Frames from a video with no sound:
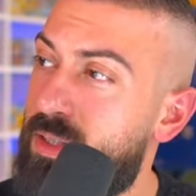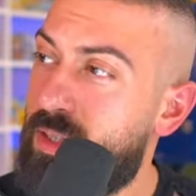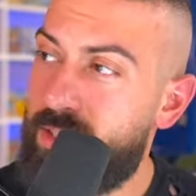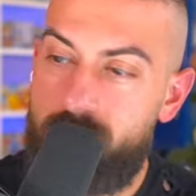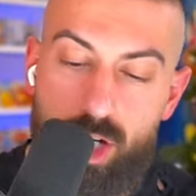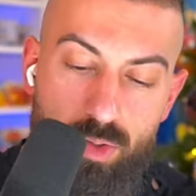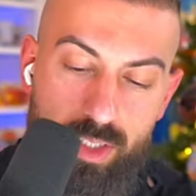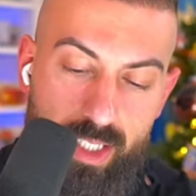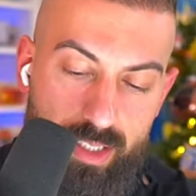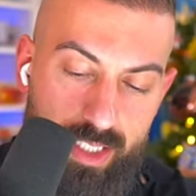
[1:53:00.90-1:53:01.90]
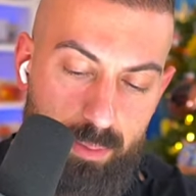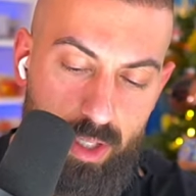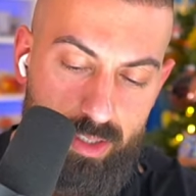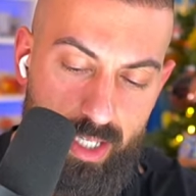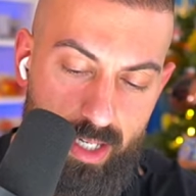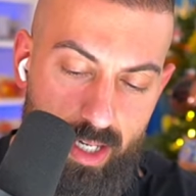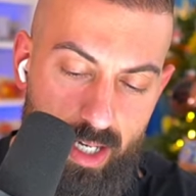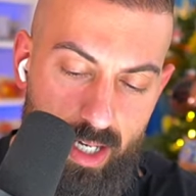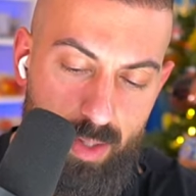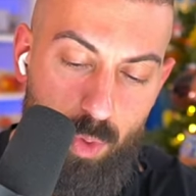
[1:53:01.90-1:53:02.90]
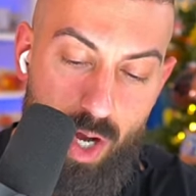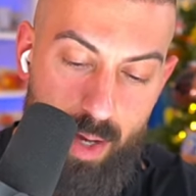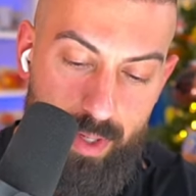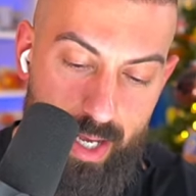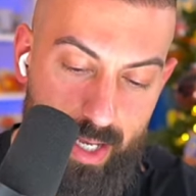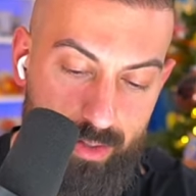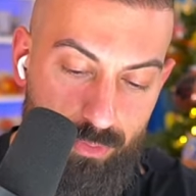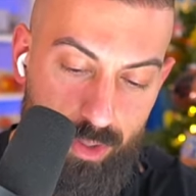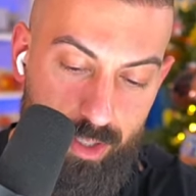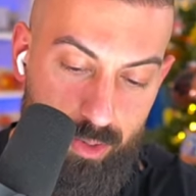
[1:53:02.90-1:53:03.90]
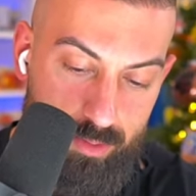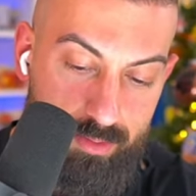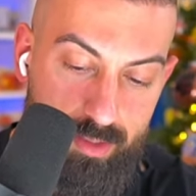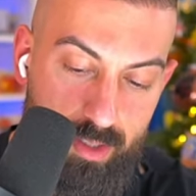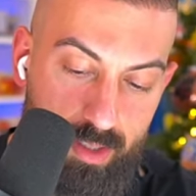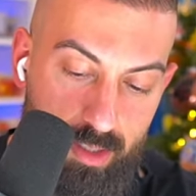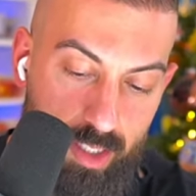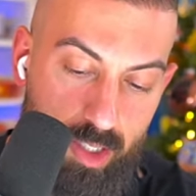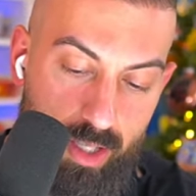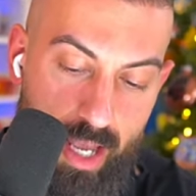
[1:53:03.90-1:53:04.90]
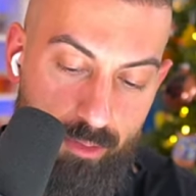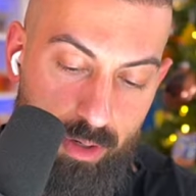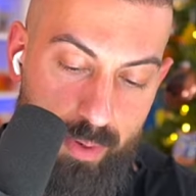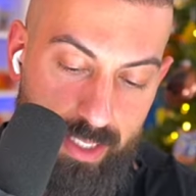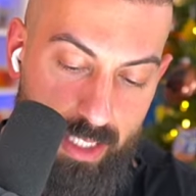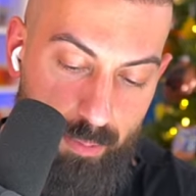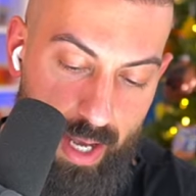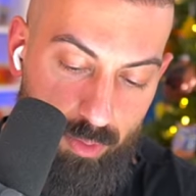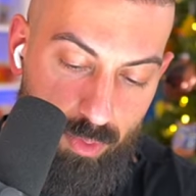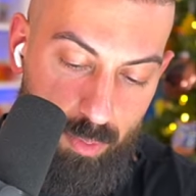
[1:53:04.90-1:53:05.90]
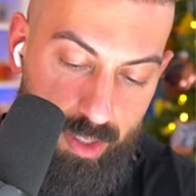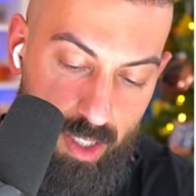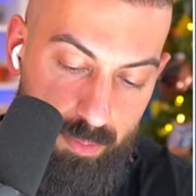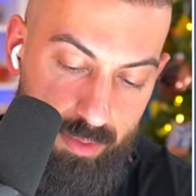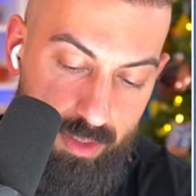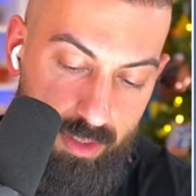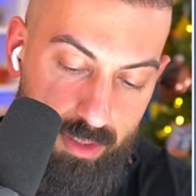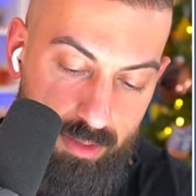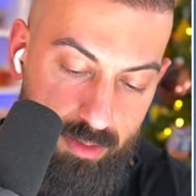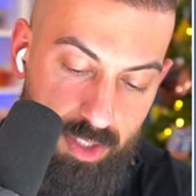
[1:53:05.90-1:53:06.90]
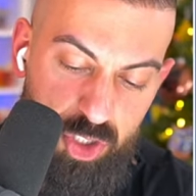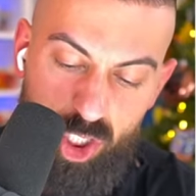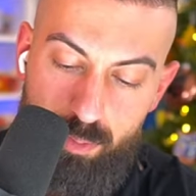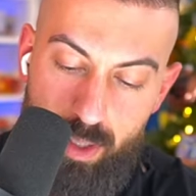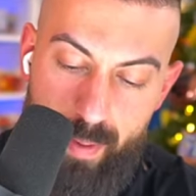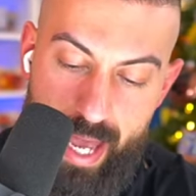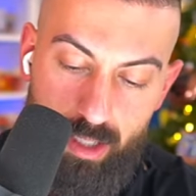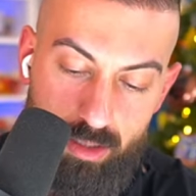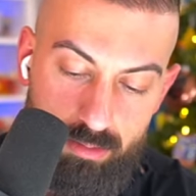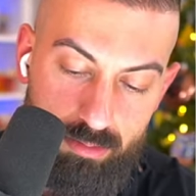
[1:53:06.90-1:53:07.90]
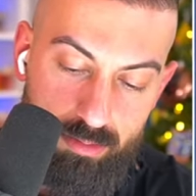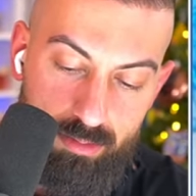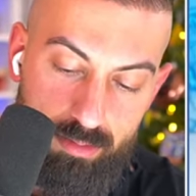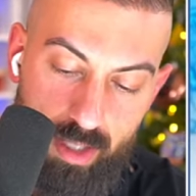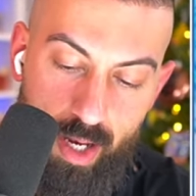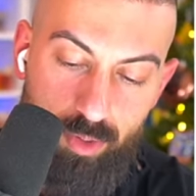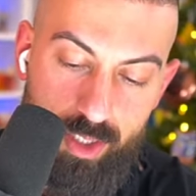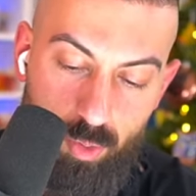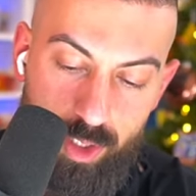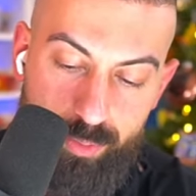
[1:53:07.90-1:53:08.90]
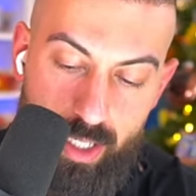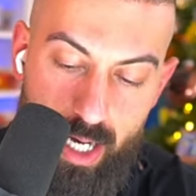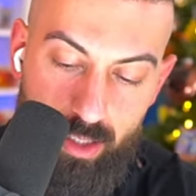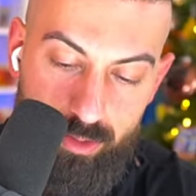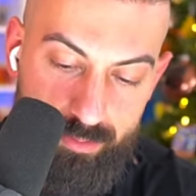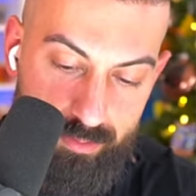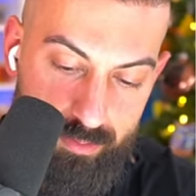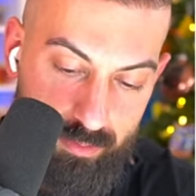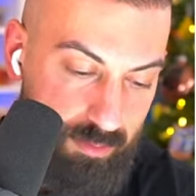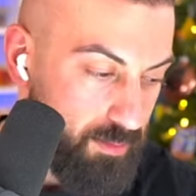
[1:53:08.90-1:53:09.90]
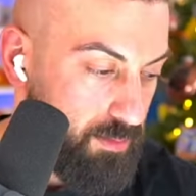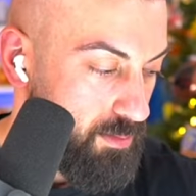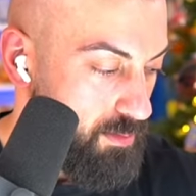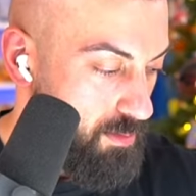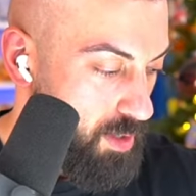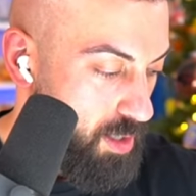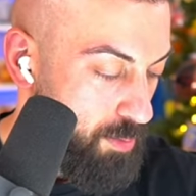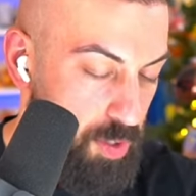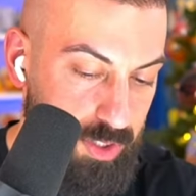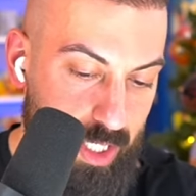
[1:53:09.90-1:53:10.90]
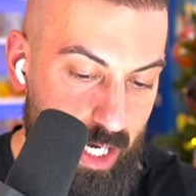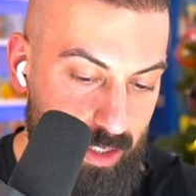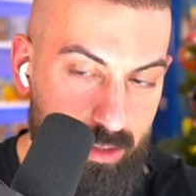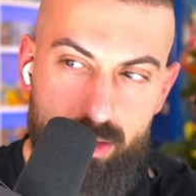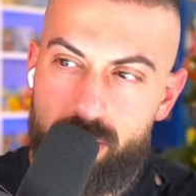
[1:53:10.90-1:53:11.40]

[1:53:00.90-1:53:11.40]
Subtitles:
Let's go. Let's get the same luck that Muhammad had for you. Literally every base set pack we've opened up has just been a banger. Every single one's been a holo. Come on, John.